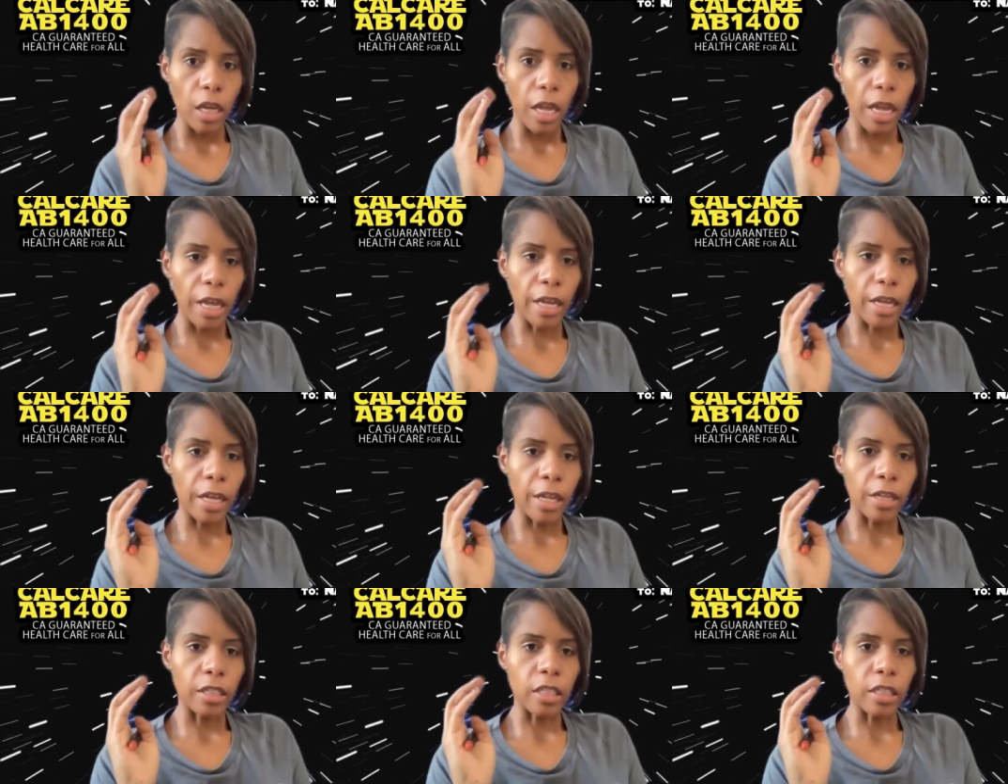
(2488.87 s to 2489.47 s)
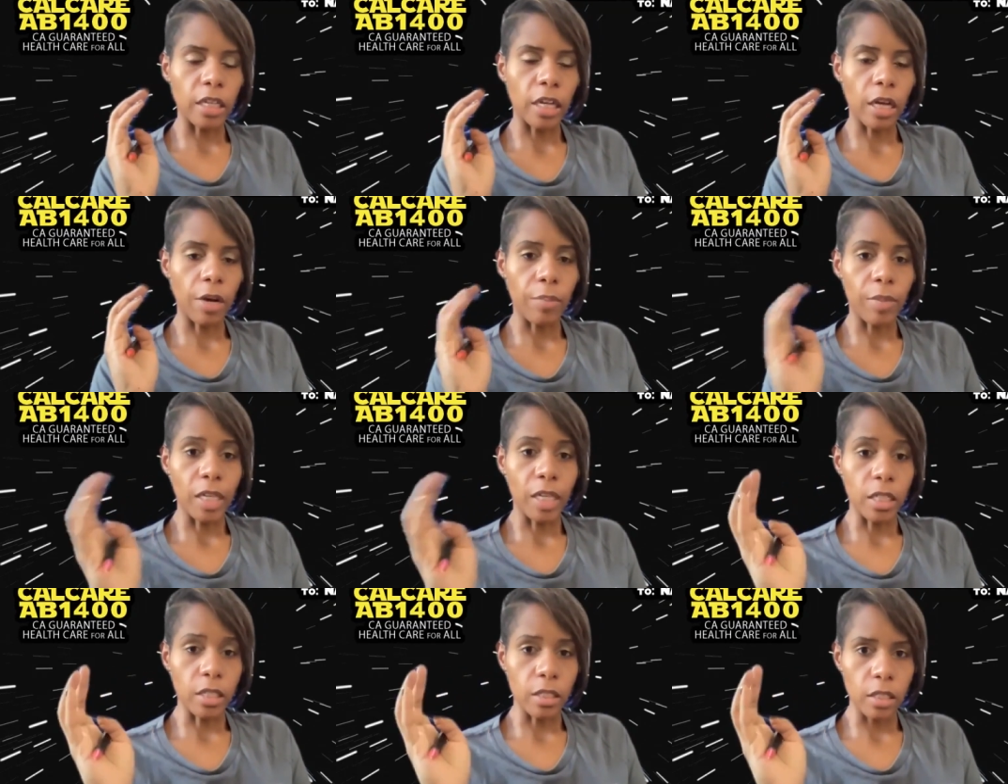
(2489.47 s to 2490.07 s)
and the
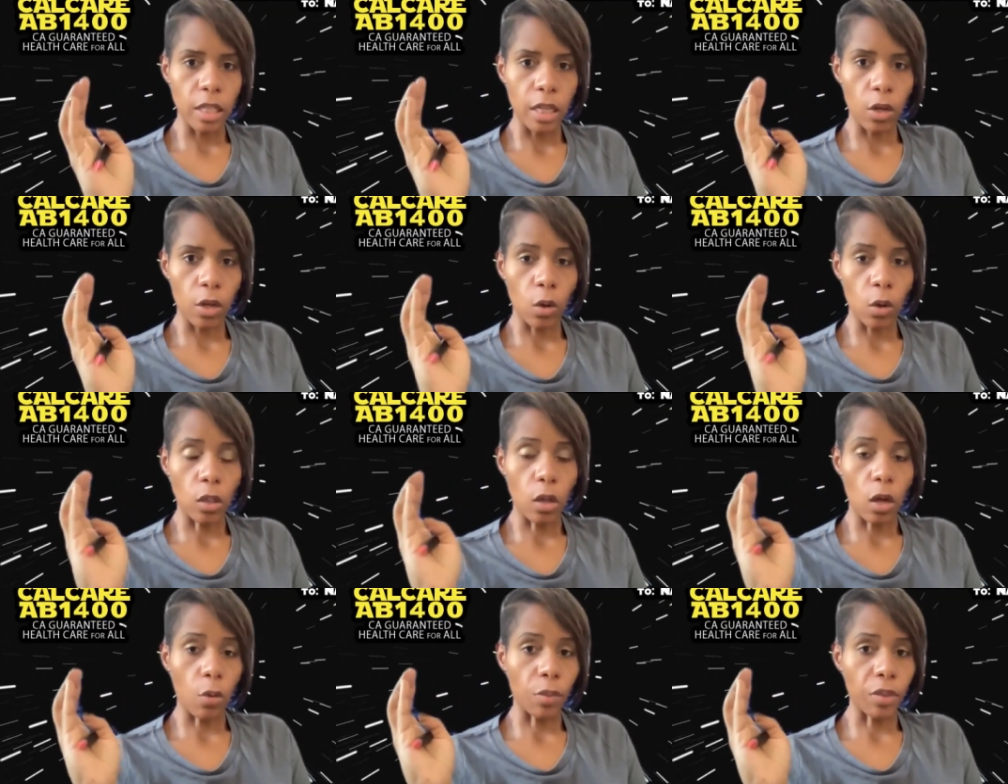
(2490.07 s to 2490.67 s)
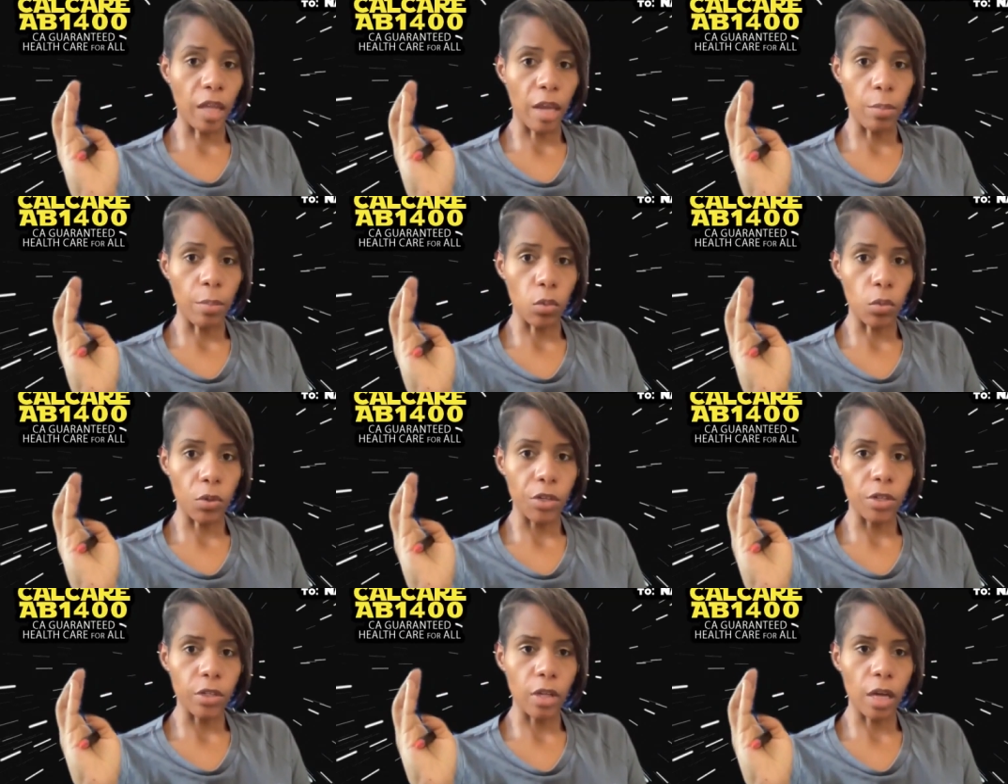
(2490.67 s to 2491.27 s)
committees that go along with that
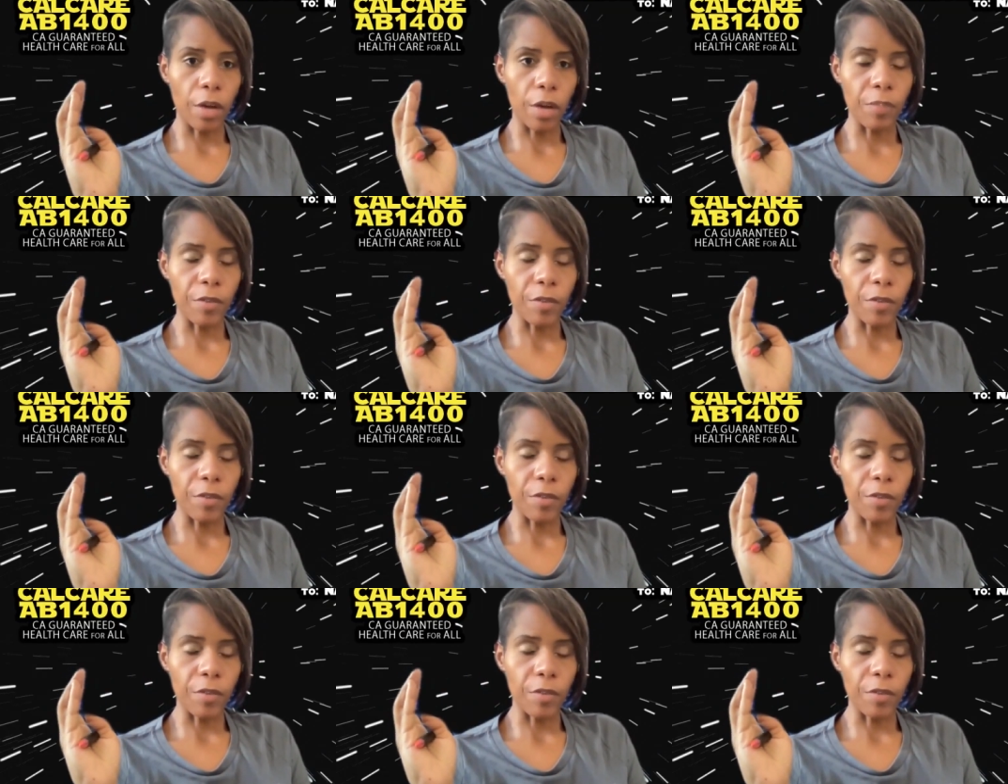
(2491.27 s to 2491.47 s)
board.